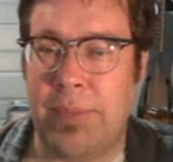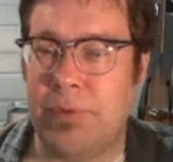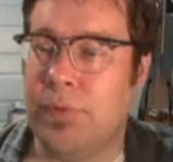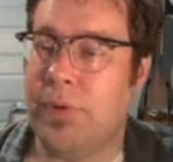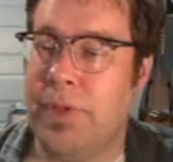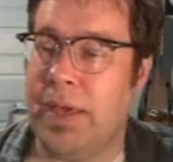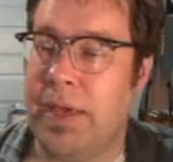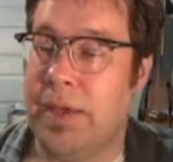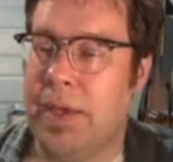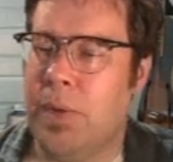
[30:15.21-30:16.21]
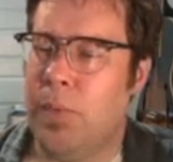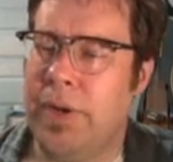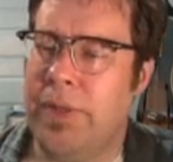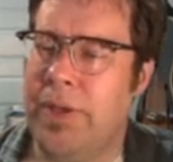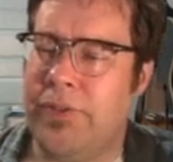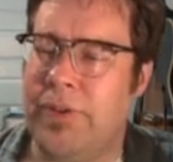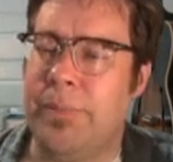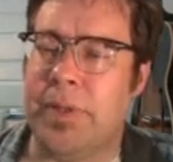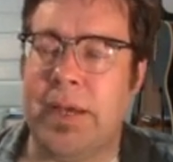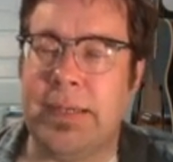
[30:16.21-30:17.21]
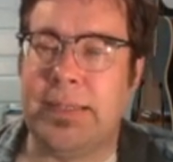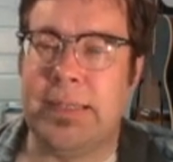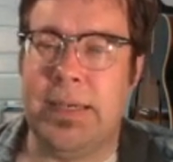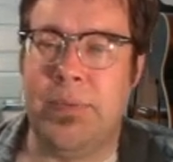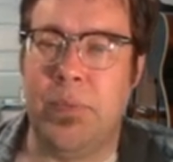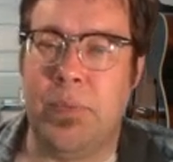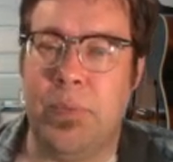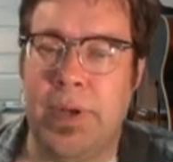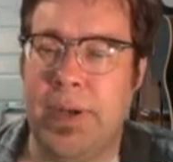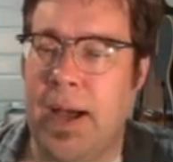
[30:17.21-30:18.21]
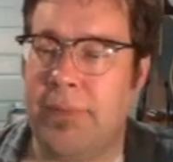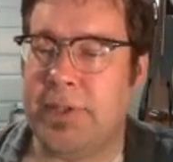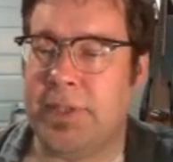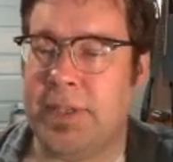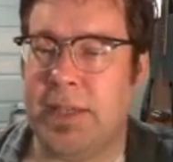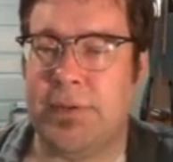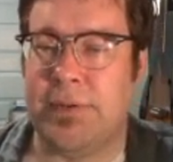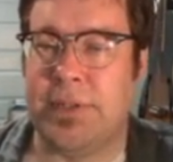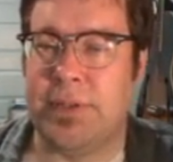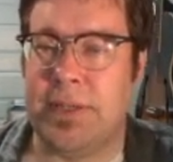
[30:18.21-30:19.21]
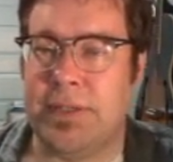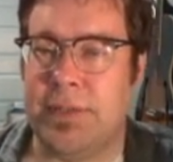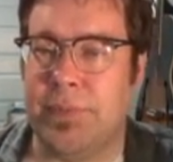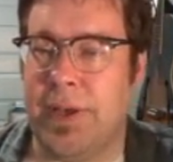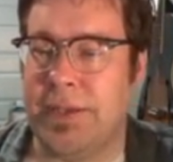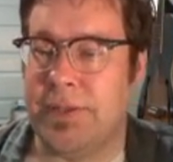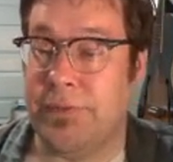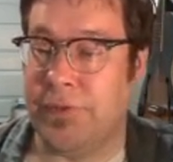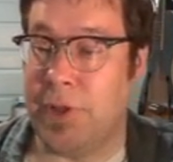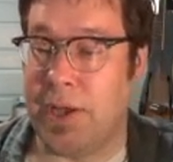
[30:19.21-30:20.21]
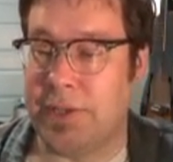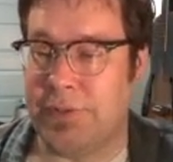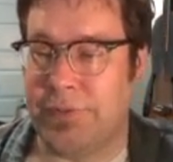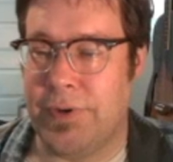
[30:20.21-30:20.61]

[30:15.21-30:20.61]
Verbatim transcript: Who do they what do they symbolize? And one obvious answer is that they symbolize the philosopher.